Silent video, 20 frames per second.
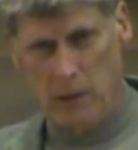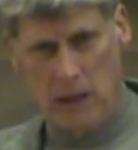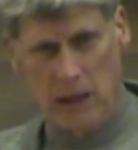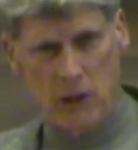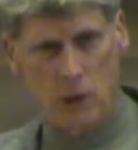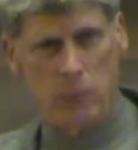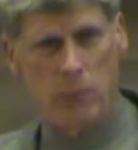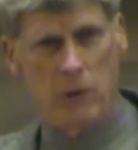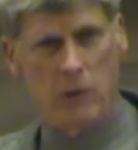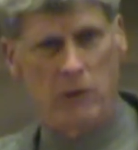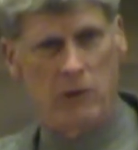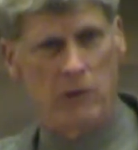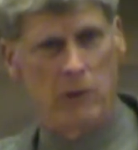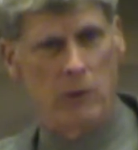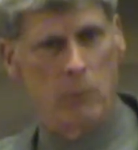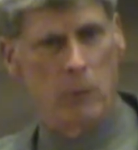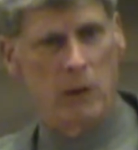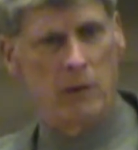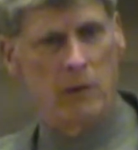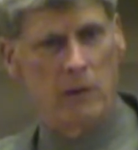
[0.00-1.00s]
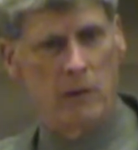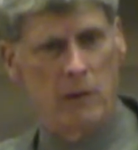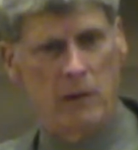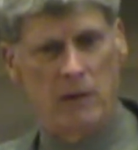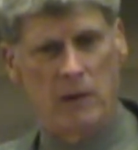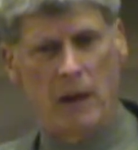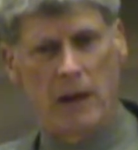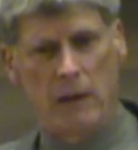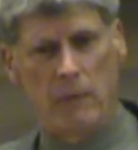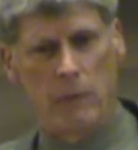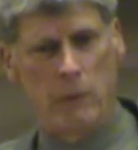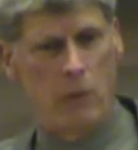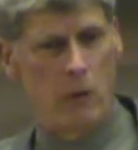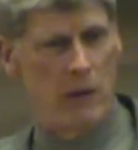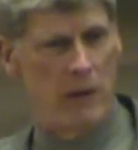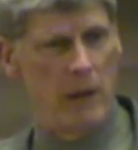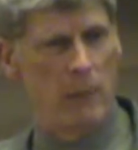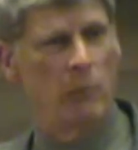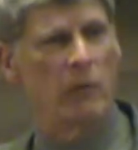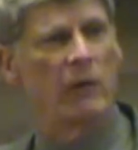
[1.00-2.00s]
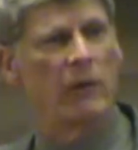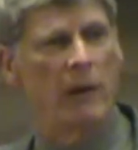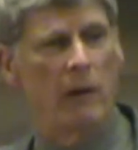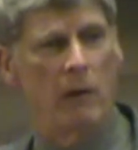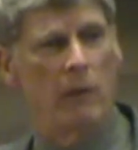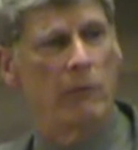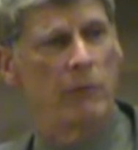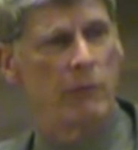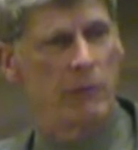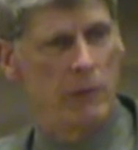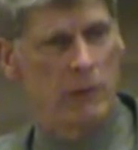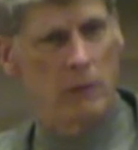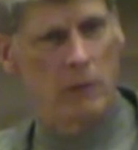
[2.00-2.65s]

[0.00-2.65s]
Each person must decide for themselves